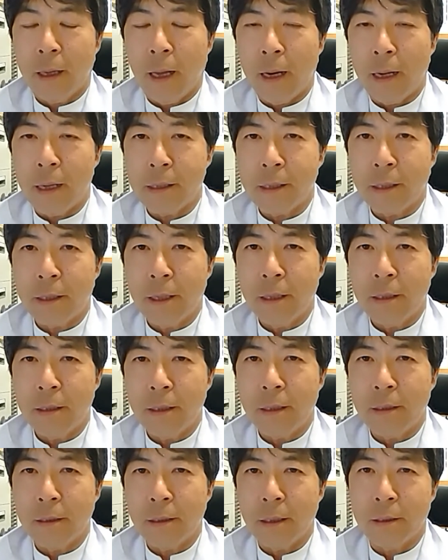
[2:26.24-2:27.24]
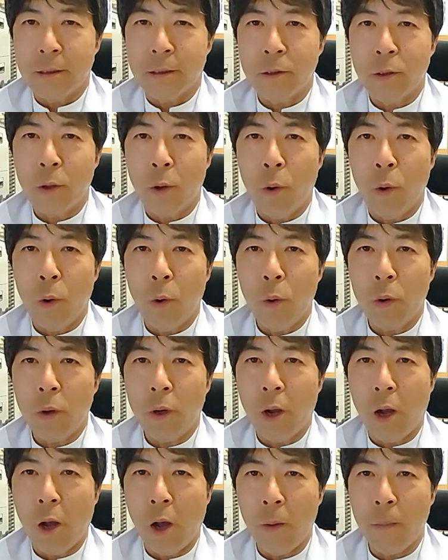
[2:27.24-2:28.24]
allergic disease is so
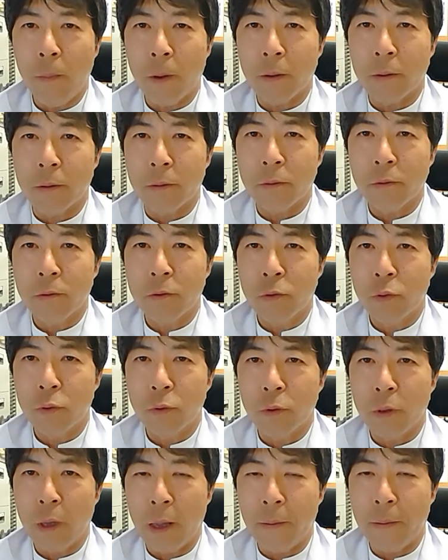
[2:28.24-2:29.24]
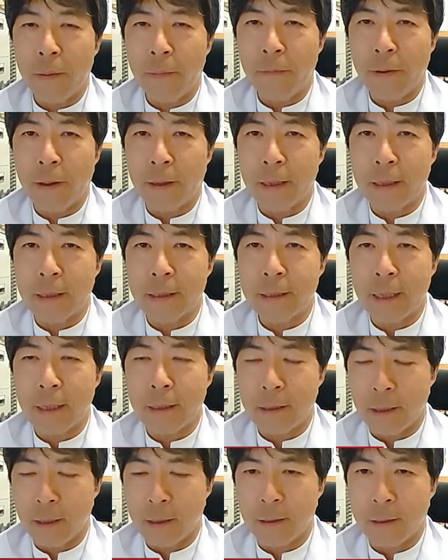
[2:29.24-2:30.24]
common to everybody,
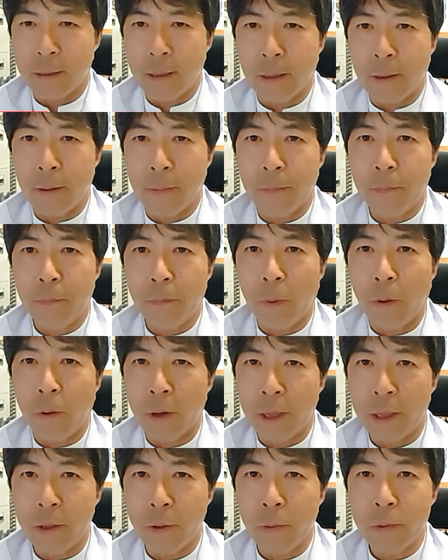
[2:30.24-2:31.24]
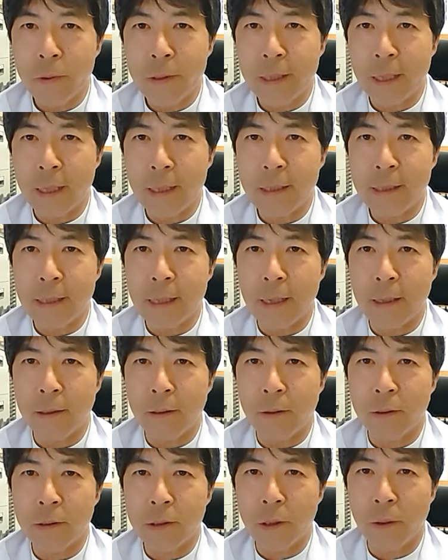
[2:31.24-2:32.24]
such as polynosis and
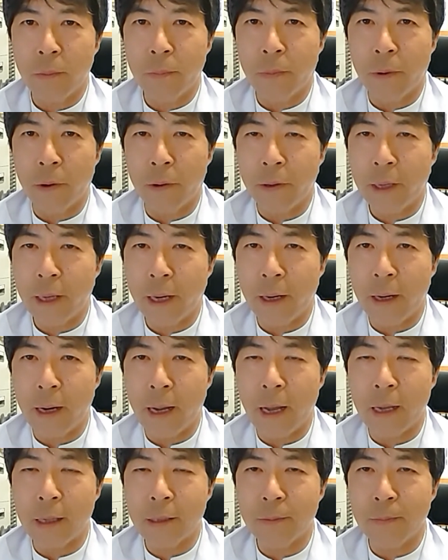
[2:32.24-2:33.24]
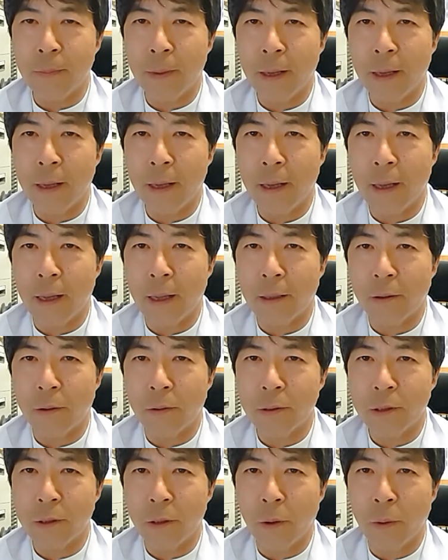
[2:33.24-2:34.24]
also bronchial asthma and
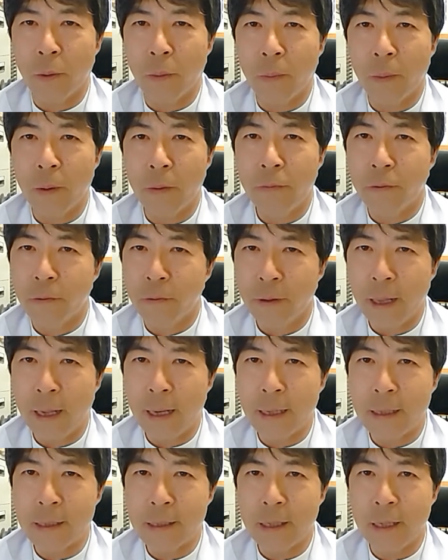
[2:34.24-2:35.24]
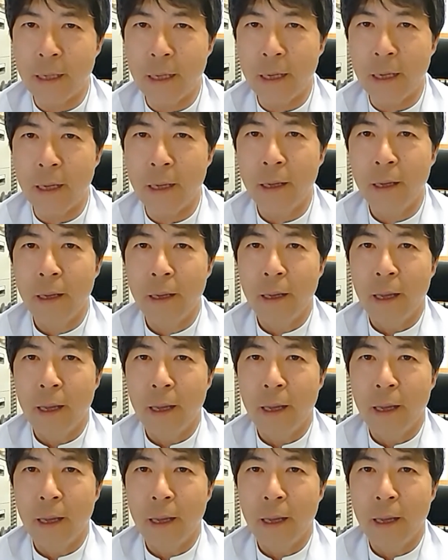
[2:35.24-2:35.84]
also food allergy,